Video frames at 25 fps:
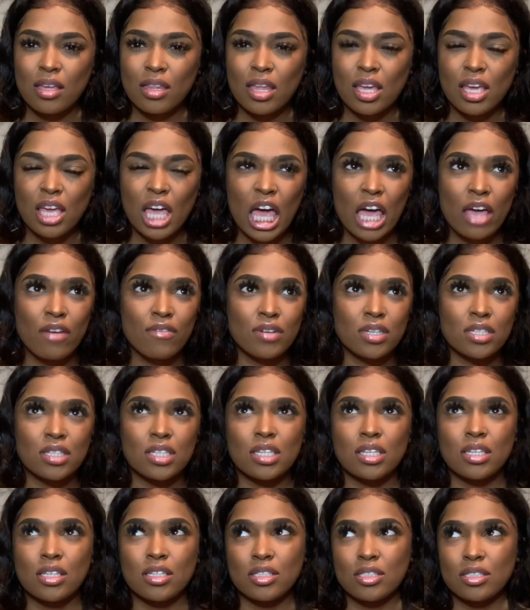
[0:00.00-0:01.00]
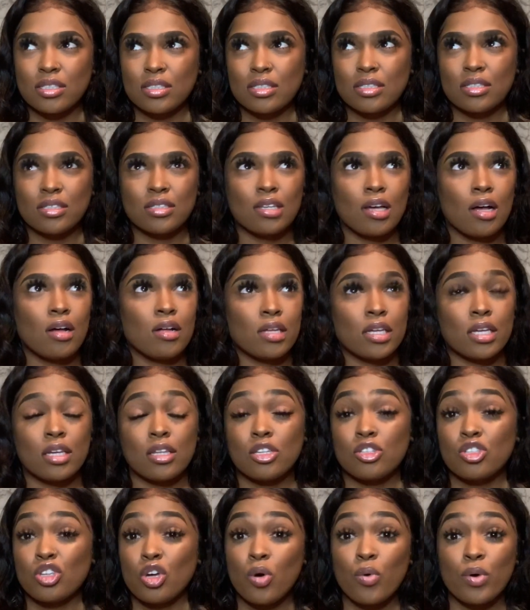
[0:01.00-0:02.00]
Like, everything is just like,
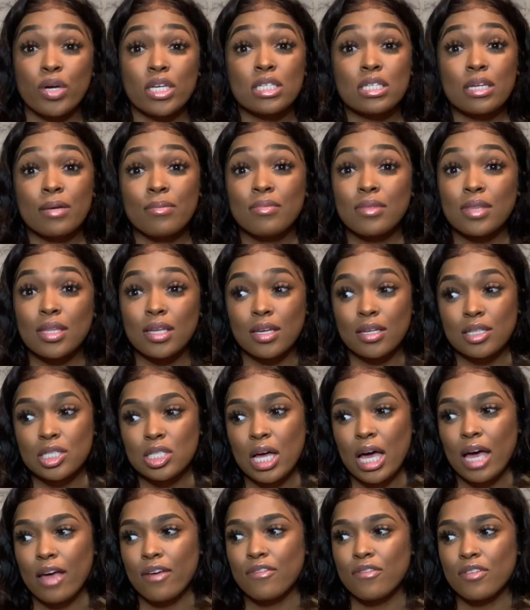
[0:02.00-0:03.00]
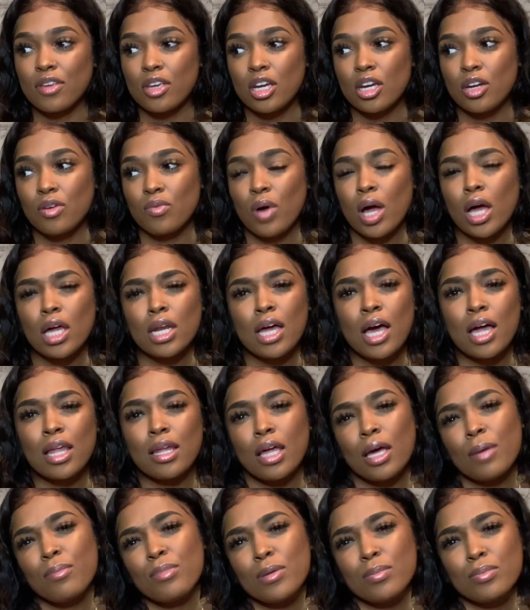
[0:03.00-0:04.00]
there's always something. So I figured, why not
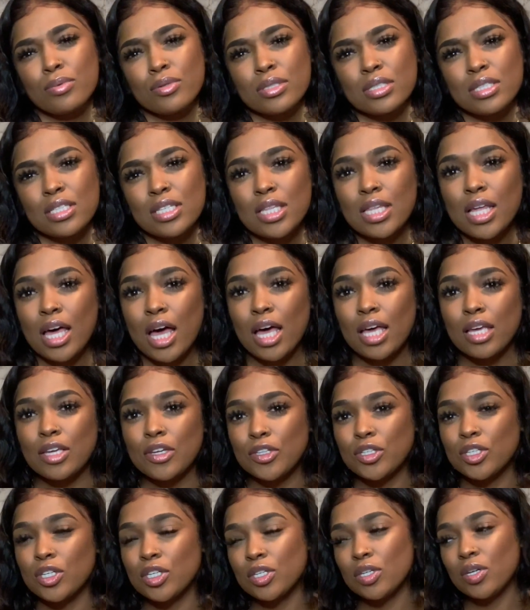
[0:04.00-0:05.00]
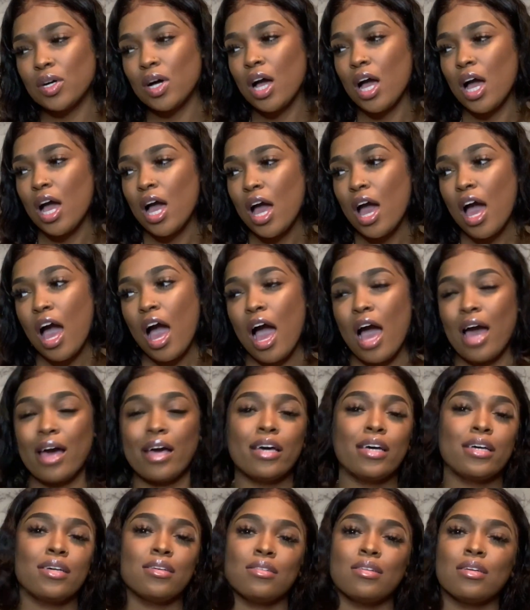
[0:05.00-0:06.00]
let people see that? You know,
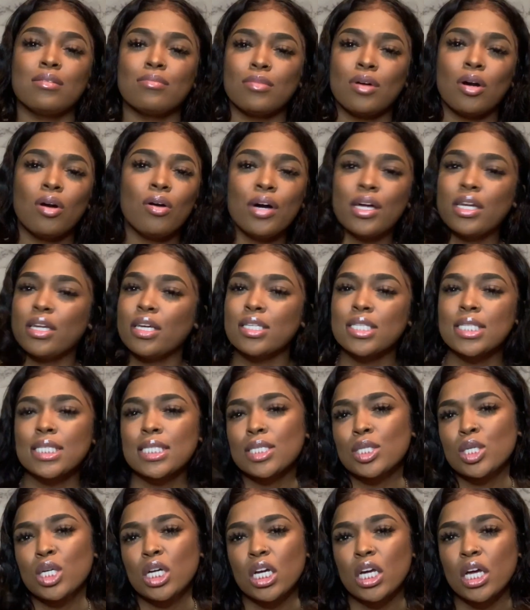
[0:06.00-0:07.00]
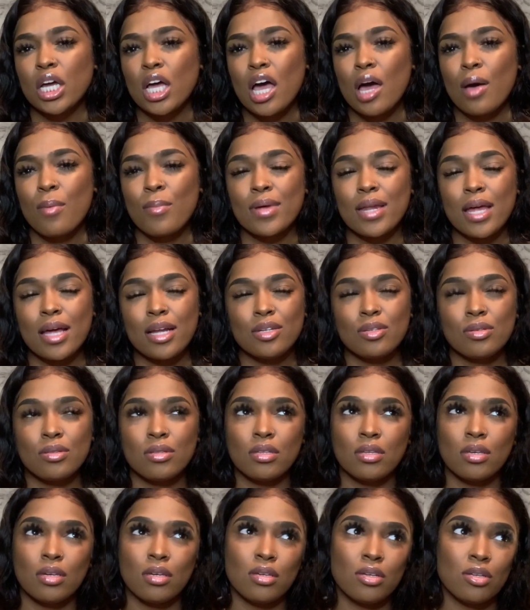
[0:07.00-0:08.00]
I am on Instagram and I do
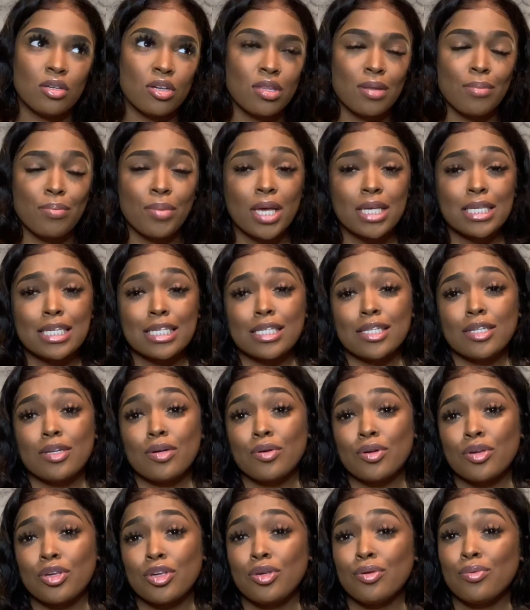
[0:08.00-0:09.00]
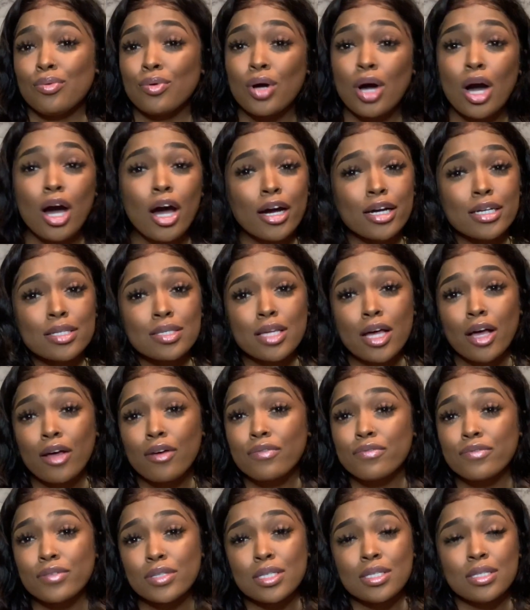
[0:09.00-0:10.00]
the, you know, the basic little cute car
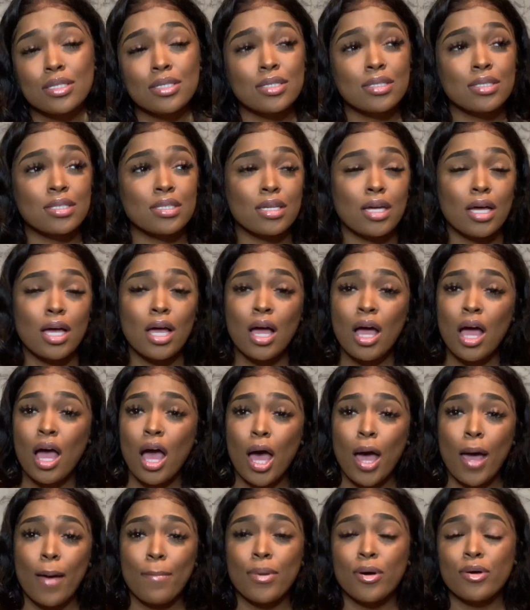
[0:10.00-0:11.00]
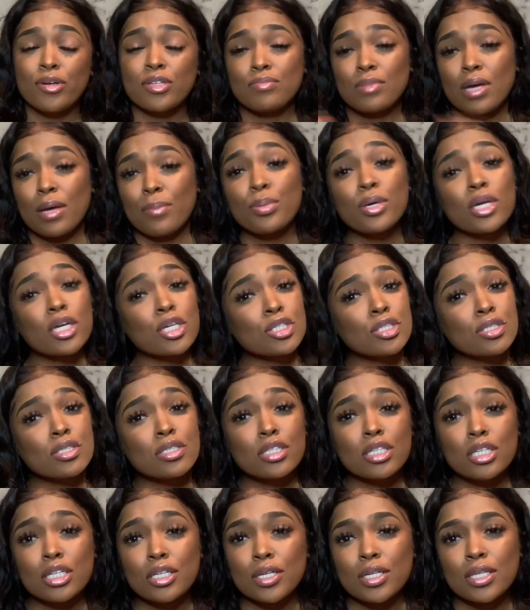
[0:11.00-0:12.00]
selfies, and I post my
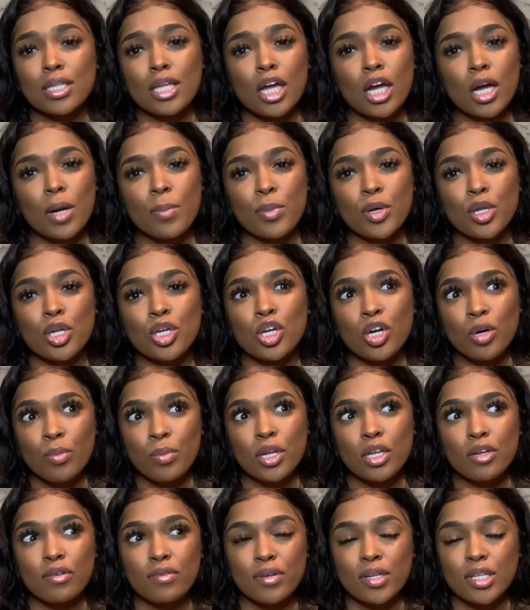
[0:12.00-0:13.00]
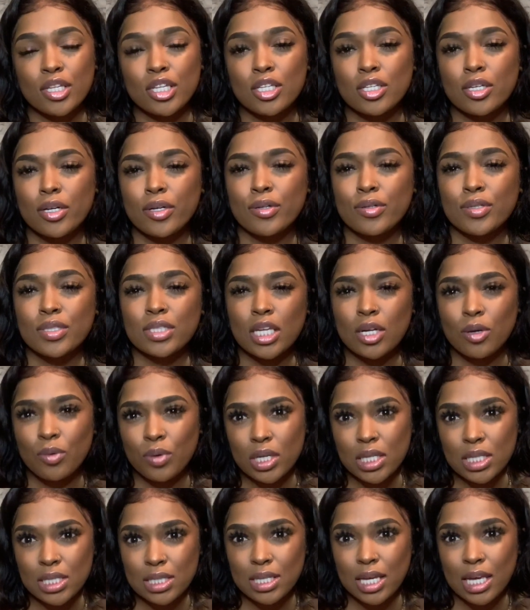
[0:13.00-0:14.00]
pictures here and there, but nobody really knows like
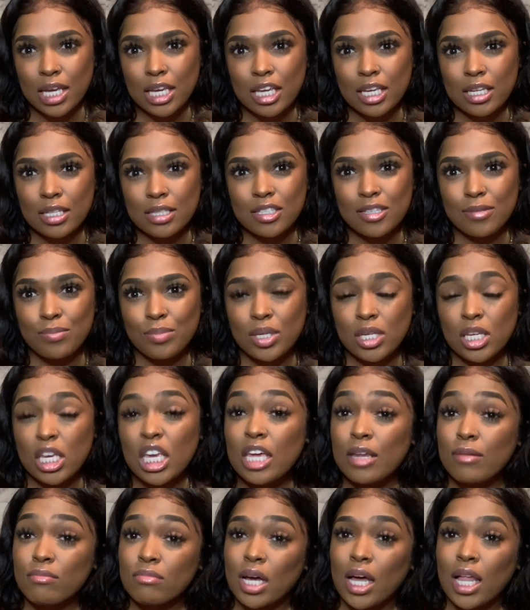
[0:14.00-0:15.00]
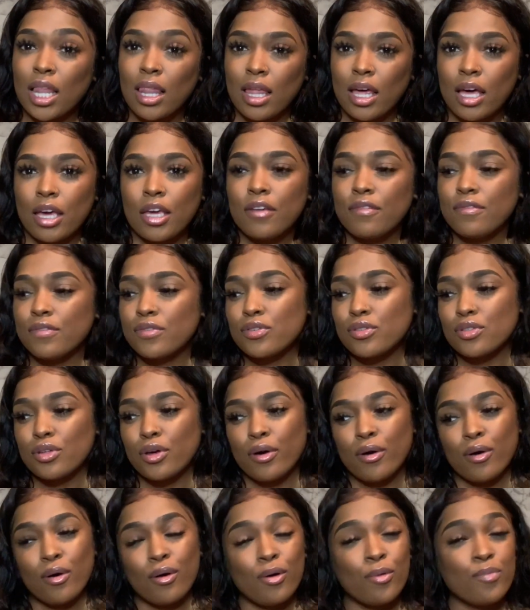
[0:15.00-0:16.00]
what it's like to be in my life.
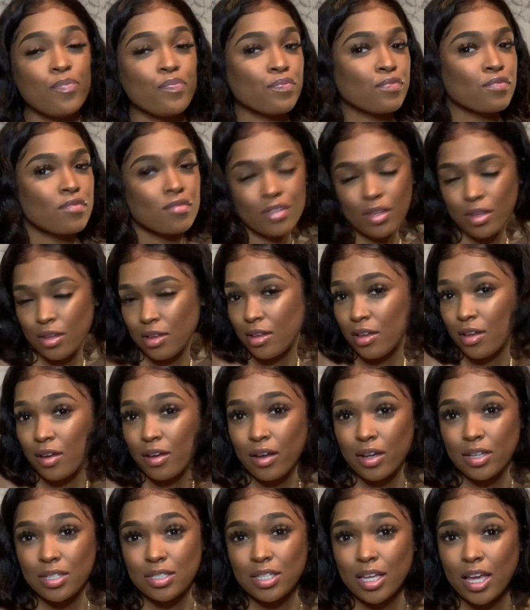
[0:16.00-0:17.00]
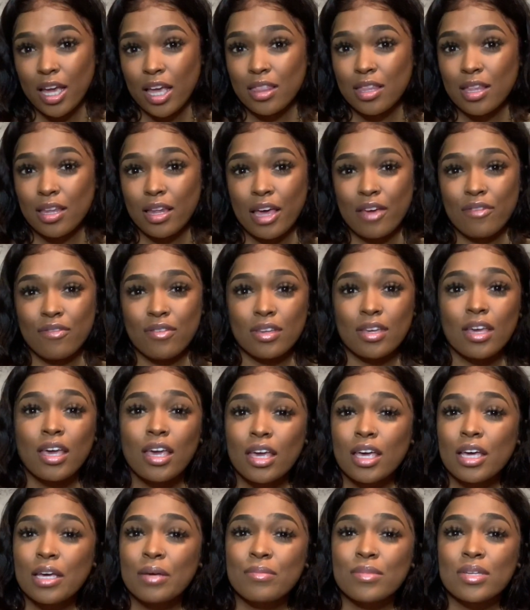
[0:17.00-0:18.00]
So a day in the life of
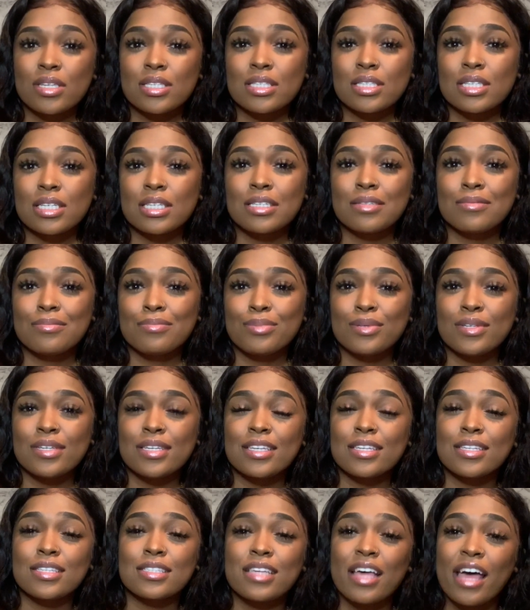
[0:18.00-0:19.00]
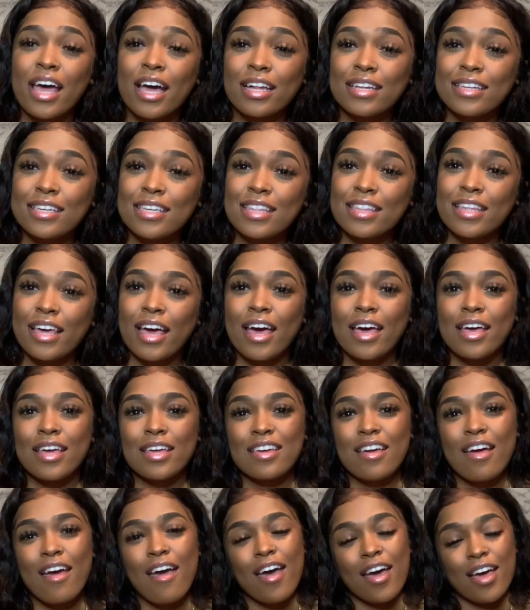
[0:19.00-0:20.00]
Cam is gonna be exactly that,
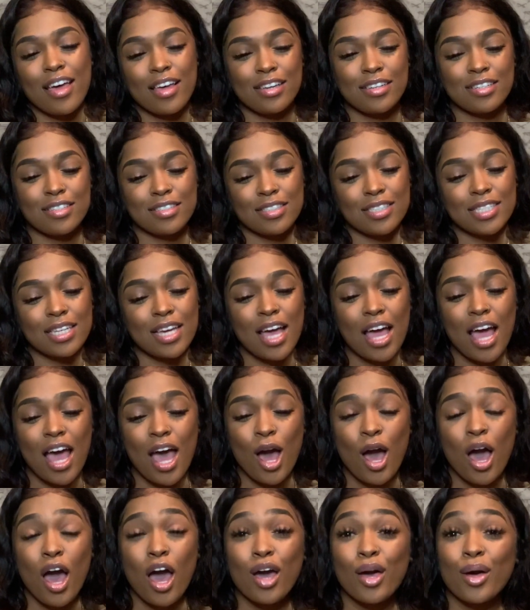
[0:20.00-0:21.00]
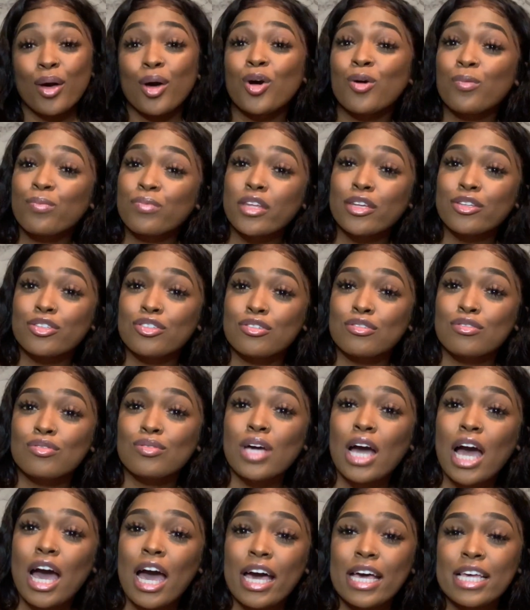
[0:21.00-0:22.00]
and I hope that you
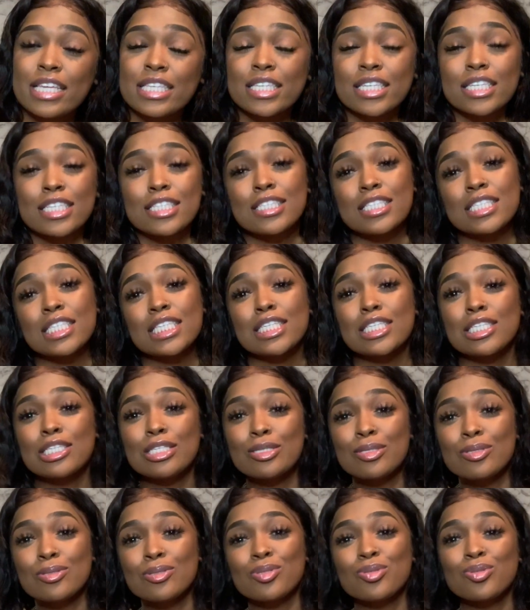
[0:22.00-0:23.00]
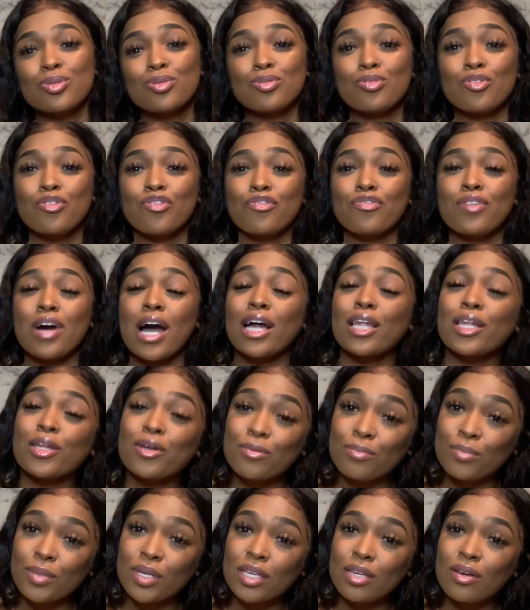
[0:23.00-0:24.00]
guys continue to
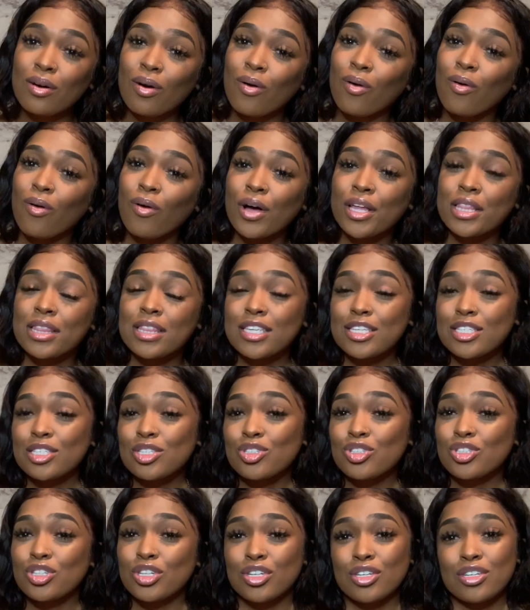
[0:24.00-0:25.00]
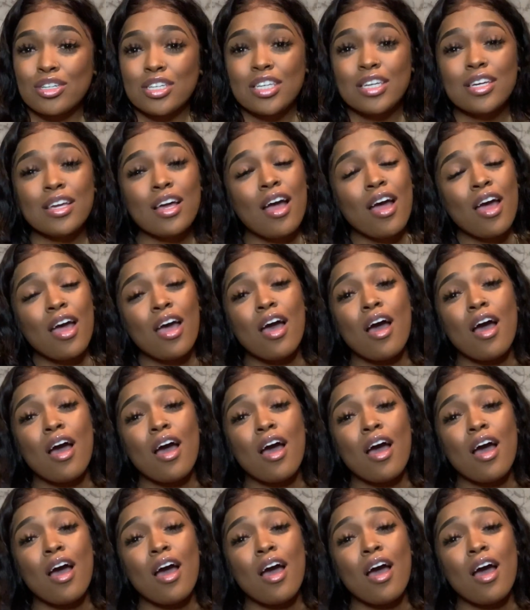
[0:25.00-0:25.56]
follow me on this journey.